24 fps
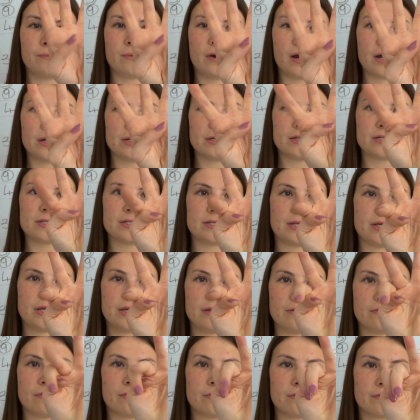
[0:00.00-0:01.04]
1,
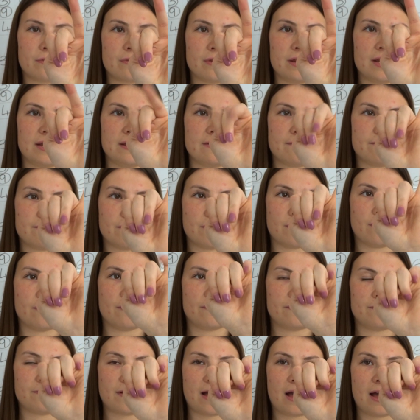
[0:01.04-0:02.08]
2, 3,
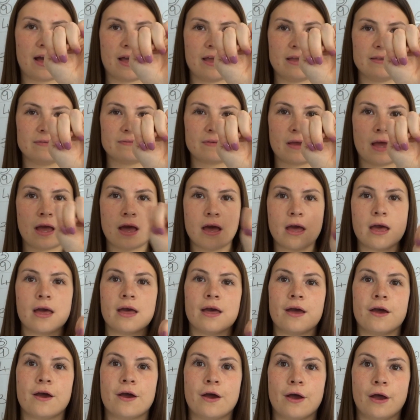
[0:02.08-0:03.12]
4, 5.
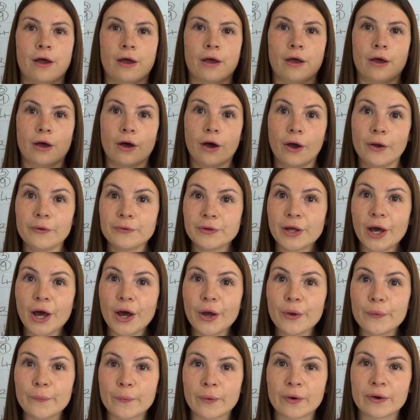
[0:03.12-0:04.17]
Oh
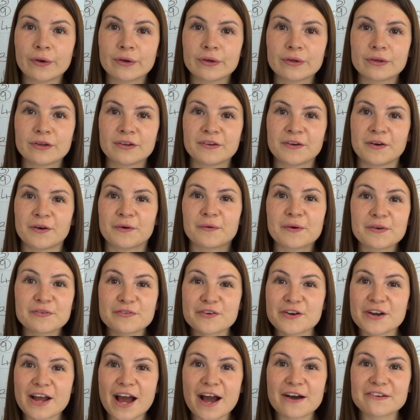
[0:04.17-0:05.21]
no! We've
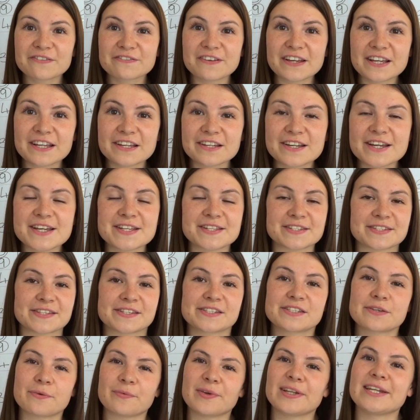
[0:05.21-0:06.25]
run out of fingers.
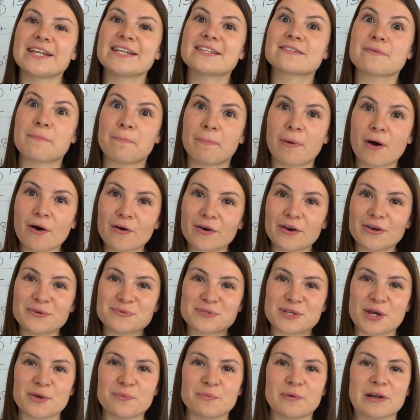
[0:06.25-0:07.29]
So we need to borrow,
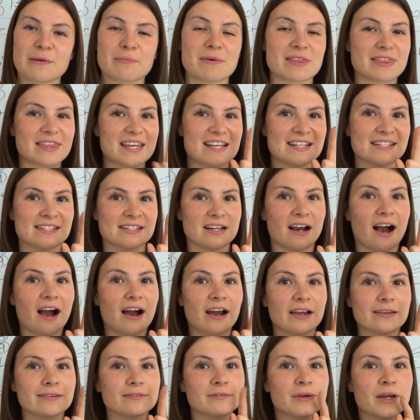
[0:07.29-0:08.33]
don't we? But this
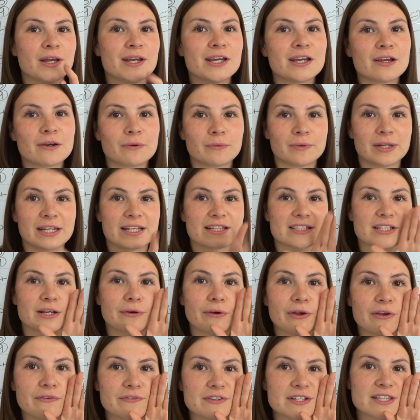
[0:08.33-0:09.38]
time we need to go
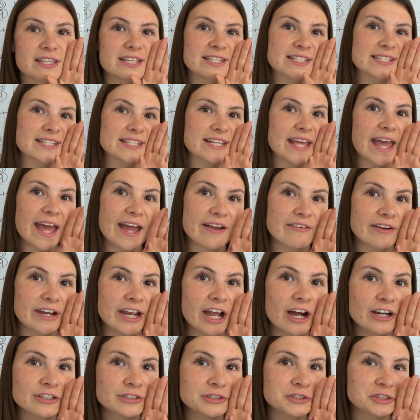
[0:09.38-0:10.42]
over to the scary
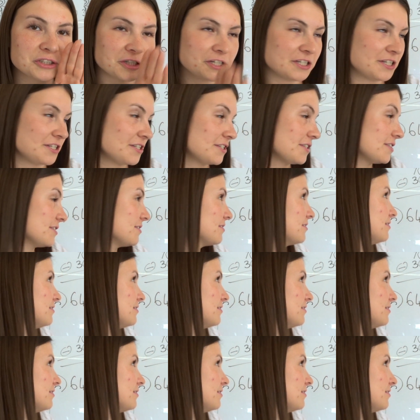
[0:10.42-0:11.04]
hundreds.